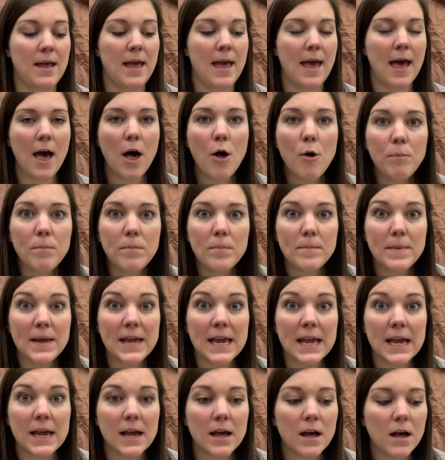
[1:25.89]
Help
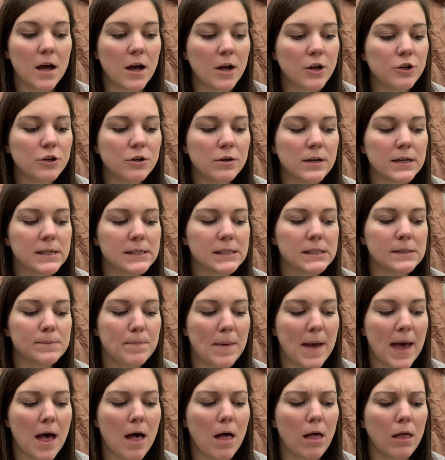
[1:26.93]
me. Under a
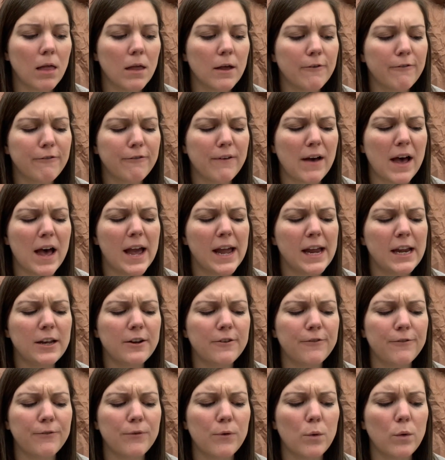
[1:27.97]
spell, find
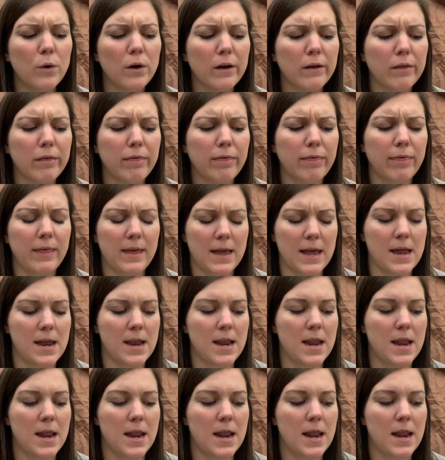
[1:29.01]
4
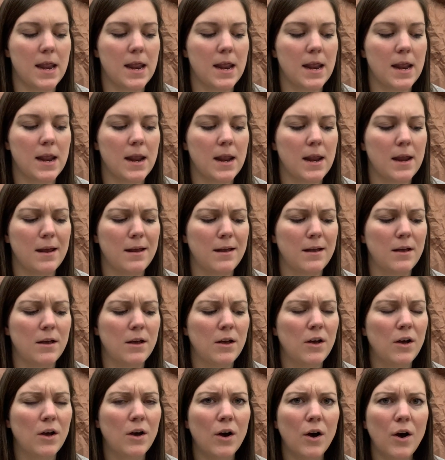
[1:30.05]
thin.
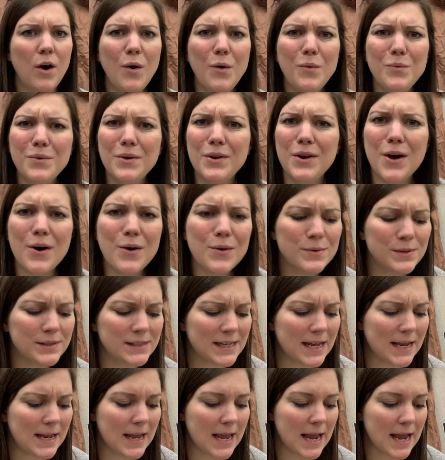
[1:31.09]
Oh no,
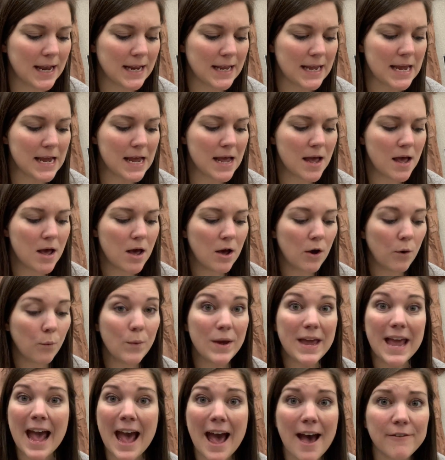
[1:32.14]
said Annie.
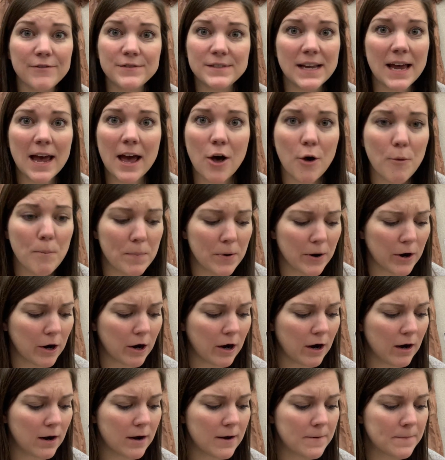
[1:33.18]
We have to help
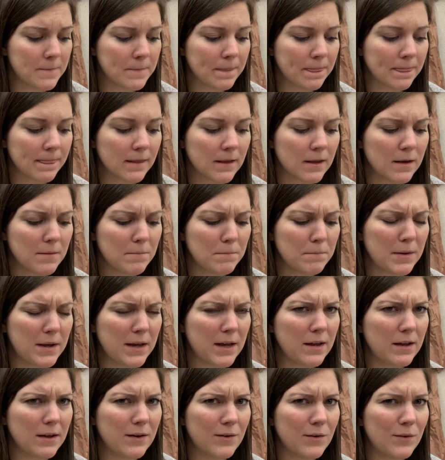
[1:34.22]
her.
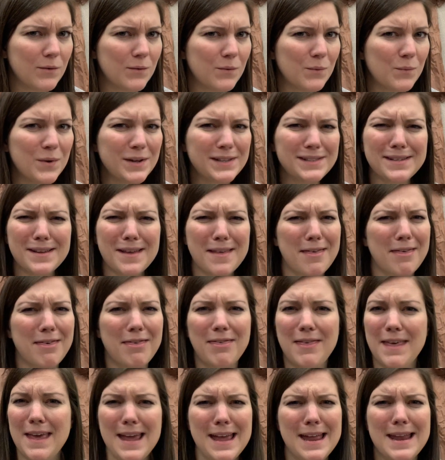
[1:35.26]
But what's a
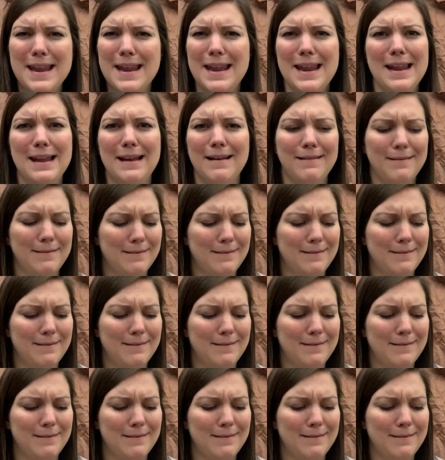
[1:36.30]
thin?